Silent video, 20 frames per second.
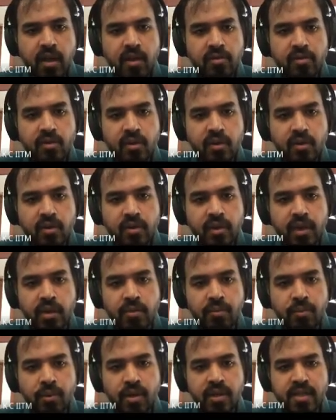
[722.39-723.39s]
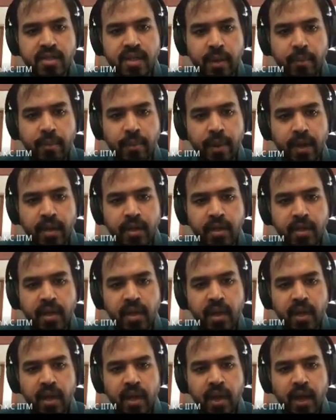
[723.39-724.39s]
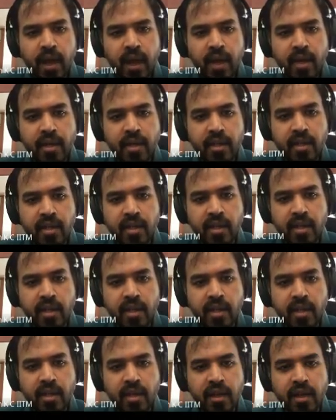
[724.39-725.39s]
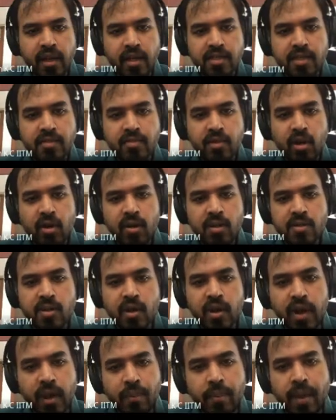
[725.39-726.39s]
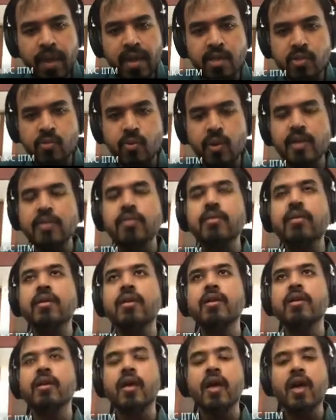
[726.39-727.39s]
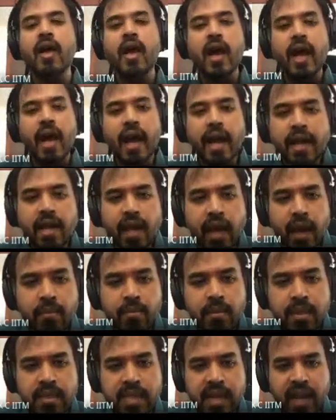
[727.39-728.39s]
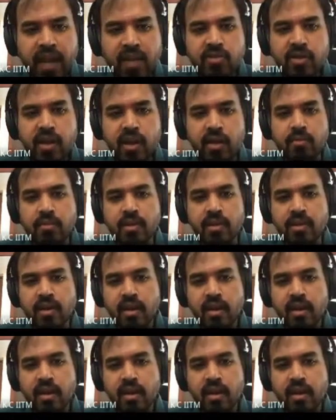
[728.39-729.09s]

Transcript: So the input is mn, and the recursive call is on m minus 1, and m is a natural number.